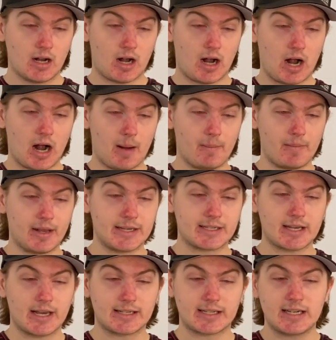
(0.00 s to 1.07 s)
It
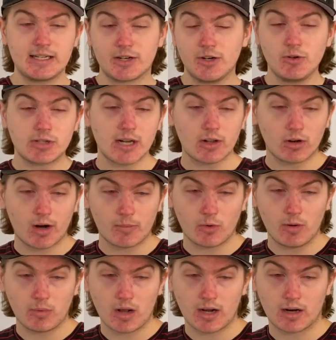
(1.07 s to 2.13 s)
says he's a new seller on
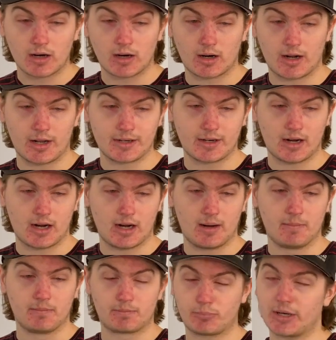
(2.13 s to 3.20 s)
Roblox or
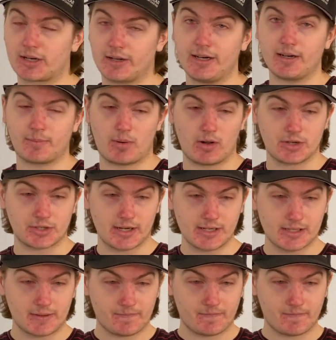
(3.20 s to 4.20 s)
on BrickLink. I apologize.